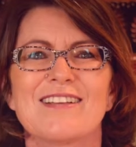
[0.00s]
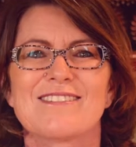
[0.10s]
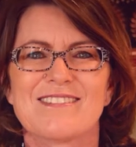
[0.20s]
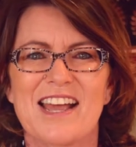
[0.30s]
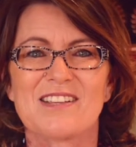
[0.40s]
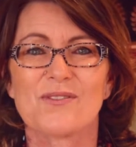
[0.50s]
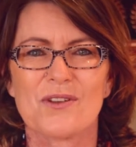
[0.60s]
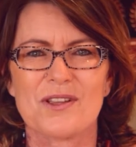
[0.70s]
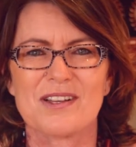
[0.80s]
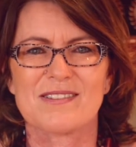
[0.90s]
stands for
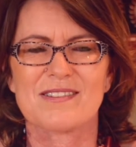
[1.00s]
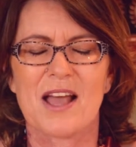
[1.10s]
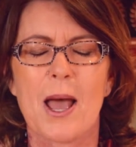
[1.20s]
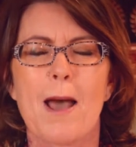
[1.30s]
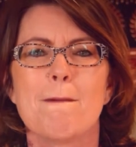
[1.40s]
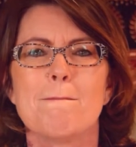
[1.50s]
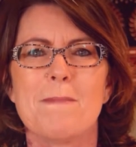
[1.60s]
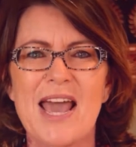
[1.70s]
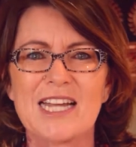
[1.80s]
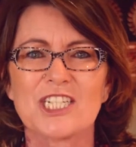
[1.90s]
this.
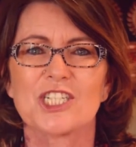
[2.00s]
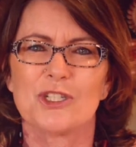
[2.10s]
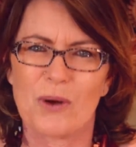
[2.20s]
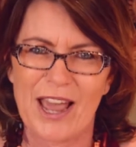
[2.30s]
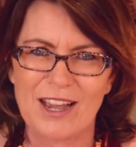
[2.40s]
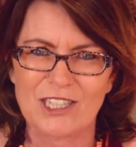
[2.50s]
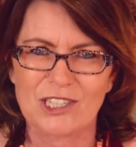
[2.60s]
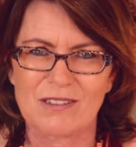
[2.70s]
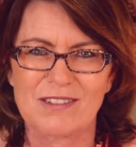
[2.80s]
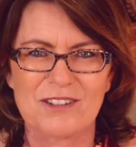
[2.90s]
Match your
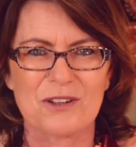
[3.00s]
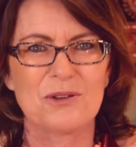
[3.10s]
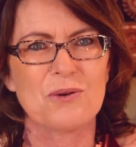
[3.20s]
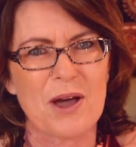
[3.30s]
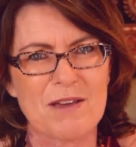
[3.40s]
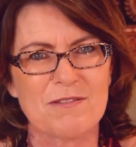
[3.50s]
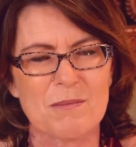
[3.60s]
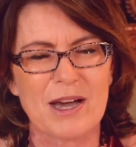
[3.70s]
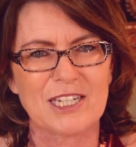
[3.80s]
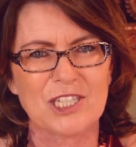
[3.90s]
actions to your
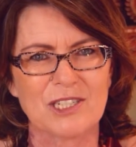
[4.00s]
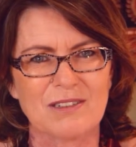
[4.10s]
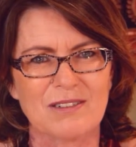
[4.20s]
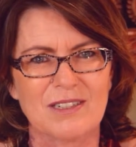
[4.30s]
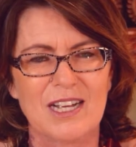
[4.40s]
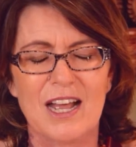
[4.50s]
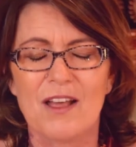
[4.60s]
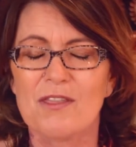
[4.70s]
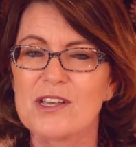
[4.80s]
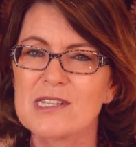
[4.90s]
affirmation.
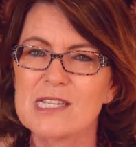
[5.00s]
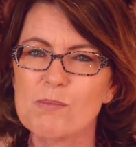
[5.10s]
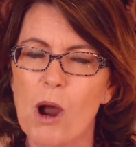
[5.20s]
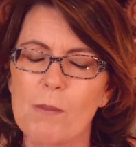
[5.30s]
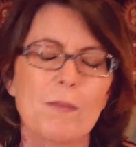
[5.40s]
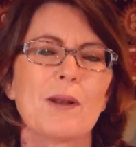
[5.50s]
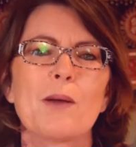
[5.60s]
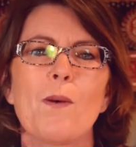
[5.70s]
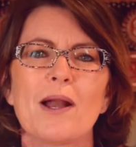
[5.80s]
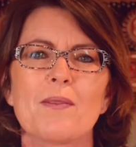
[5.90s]
This is probably
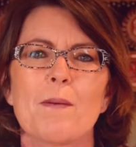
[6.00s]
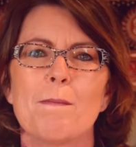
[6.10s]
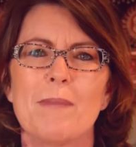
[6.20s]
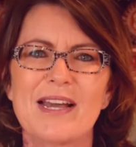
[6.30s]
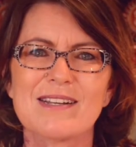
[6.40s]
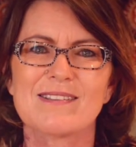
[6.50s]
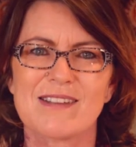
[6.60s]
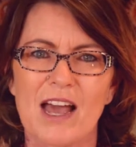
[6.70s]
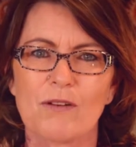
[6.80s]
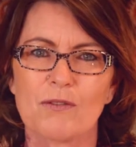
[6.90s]
one of the biggest
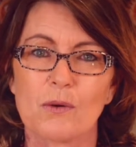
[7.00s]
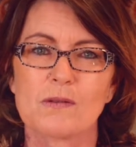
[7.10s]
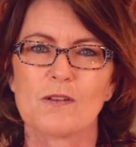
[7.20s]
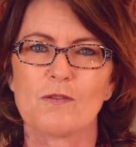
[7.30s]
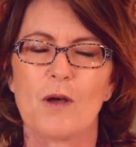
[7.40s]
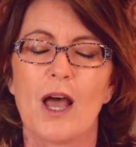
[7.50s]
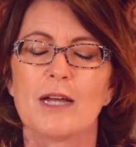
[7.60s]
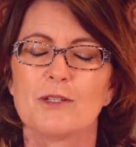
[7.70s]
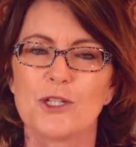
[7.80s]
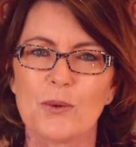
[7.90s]
downfalls of
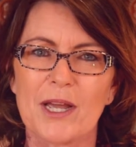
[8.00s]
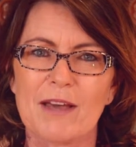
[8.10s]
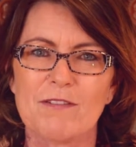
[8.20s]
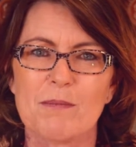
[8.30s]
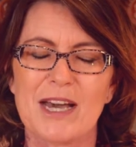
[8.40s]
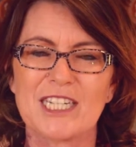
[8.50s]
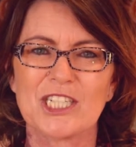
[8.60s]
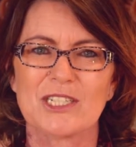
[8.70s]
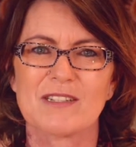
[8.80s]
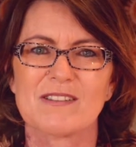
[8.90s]
doing
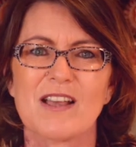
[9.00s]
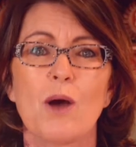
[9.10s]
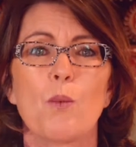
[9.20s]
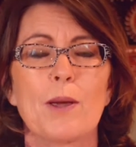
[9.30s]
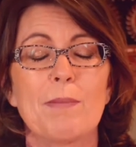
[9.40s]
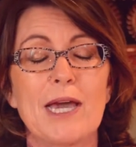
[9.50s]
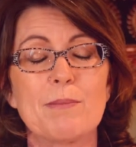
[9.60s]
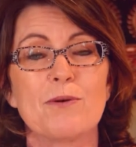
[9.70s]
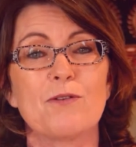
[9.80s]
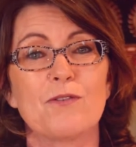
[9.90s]
affirmations where
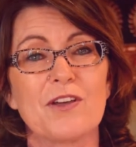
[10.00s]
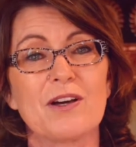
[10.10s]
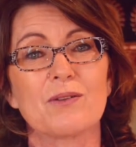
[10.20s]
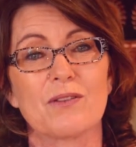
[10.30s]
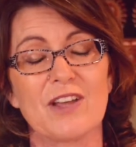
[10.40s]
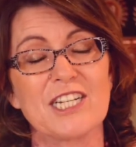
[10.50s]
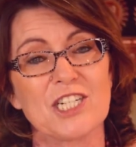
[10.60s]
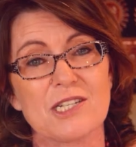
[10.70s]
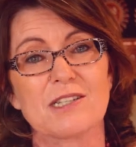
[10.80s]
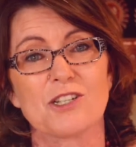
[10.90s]
people feel that they
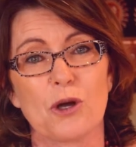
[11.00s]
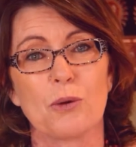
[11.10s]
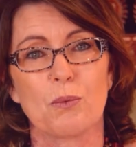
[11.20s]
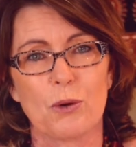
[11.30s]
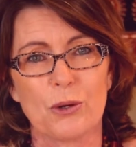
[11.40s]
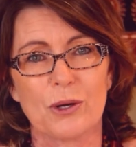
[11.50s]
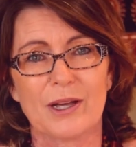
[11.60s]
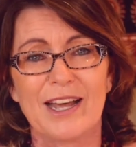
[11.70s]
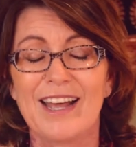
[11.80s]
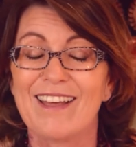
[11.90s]
just don't
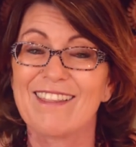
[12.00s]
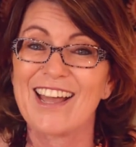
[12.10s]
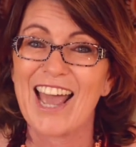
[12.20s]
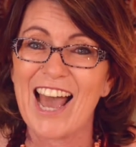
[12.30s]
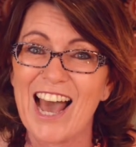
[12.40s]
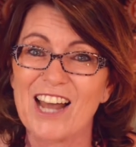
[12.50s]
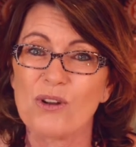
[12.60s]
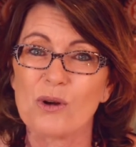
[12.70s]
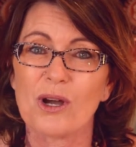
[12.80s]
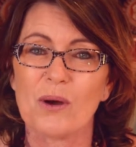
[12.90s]
work. They are
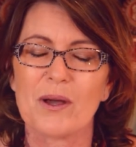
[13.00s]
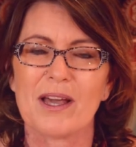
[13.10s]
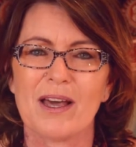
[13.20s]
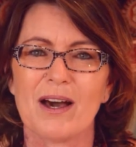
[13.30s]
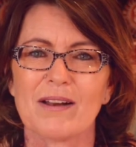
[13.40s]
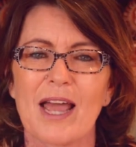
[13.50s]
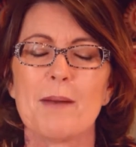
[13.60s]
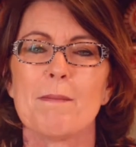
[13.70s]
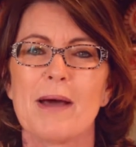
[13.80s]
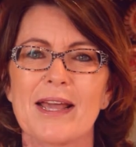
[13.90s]
not going out
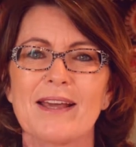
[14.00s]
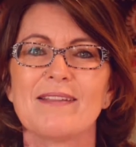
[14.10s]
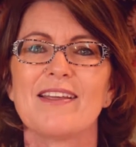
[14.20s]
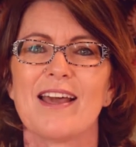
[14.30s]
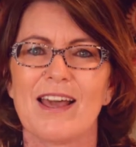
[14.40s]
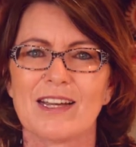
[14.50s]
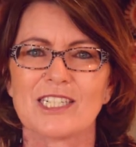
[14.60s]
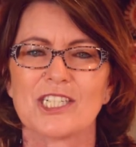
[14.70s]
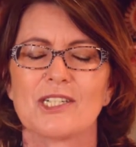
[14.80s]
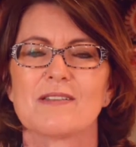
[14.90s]
and making their
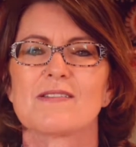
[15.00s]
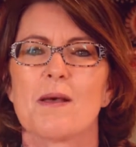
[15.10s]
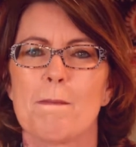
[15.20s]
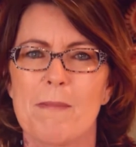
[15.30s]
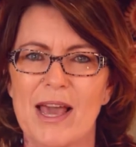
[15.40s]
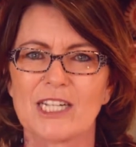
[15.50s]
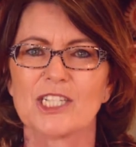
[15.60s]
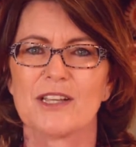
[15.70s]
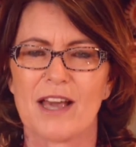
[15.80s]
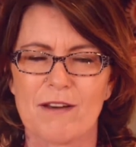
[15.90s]
actions
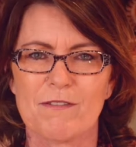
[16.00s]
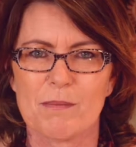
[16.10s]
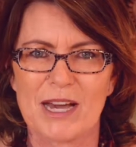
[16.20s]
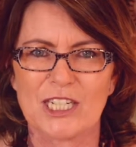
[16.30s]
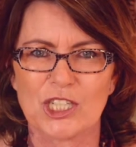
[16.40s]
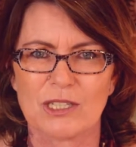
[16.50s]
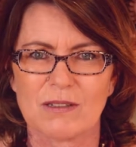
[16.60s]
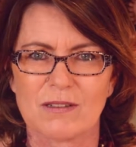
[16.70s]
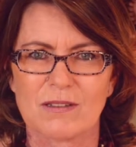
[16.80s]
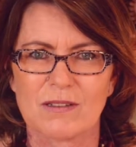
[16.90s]
match their
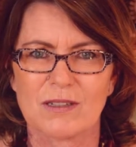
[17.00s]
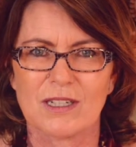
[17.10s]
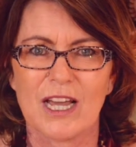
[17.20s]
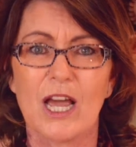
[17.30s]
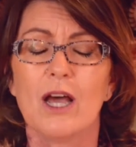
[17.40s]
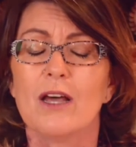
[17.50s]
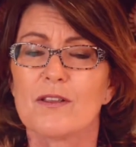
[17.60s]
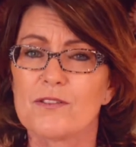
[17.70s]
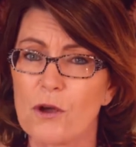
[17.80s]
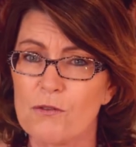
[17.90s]
affirmations.
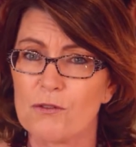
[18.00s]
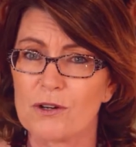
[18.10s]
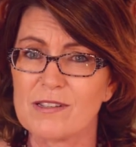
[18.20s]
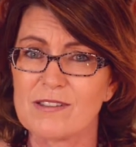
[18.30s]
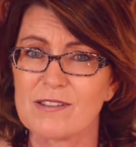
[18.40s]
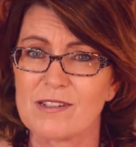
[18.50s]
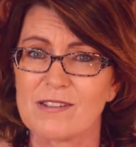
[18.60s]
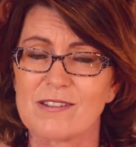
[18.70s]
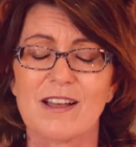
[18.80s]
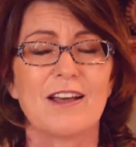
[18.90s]
So for
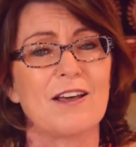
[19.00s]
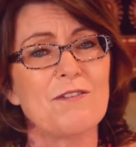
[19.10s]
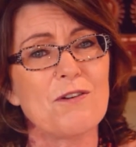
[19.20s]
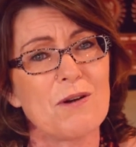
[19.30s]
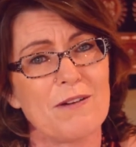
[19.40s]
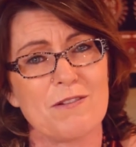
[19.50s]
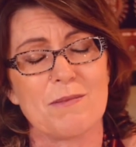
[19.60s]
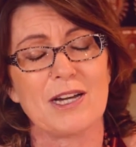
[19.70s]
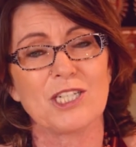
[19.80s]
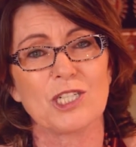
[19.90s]
instance, if your
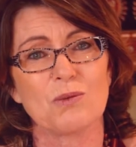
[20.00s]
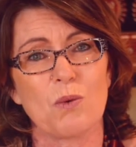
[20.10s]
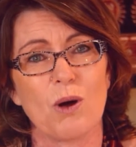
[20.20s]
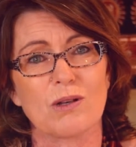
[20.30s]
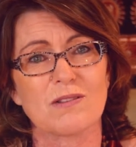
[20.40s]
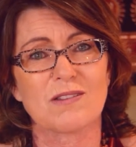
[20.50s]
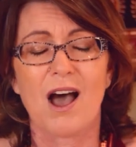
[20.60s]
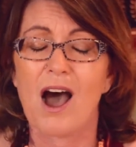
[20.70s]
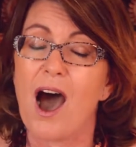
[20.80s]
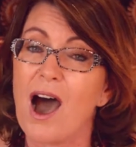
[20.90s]
affirmation was,
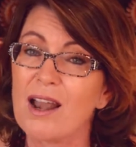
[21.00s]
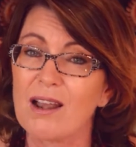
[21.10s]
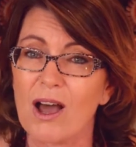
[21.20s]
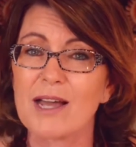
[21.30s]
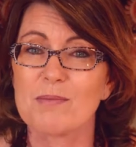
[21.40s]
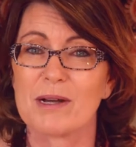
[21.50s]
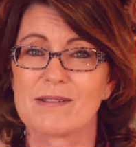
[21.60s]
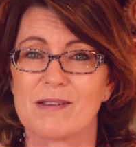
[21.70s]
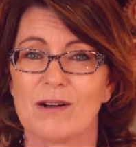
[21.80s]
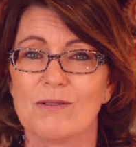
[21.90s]
I like
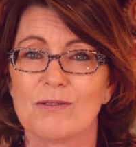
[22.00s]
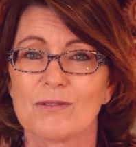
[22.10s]
myself,